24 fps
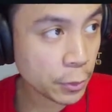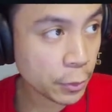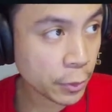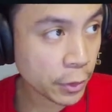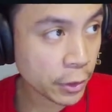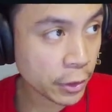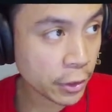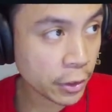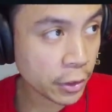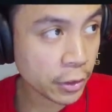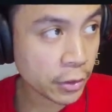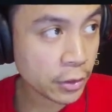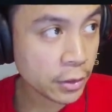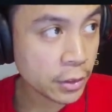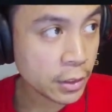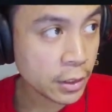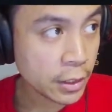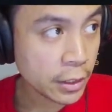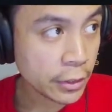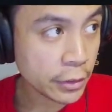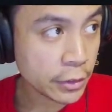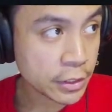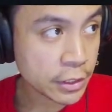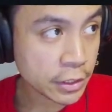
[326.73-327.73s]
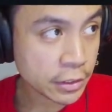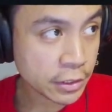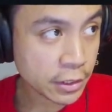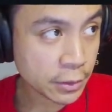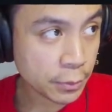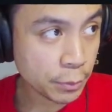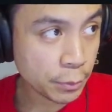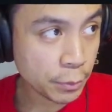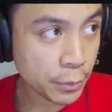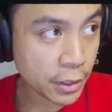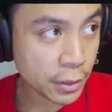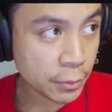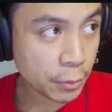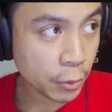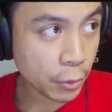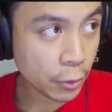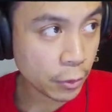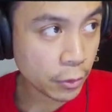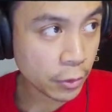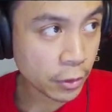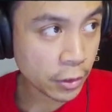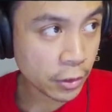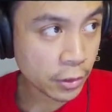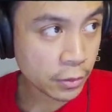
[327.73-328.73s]
rare Arctic
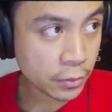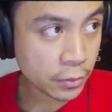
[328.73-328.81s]
Polar.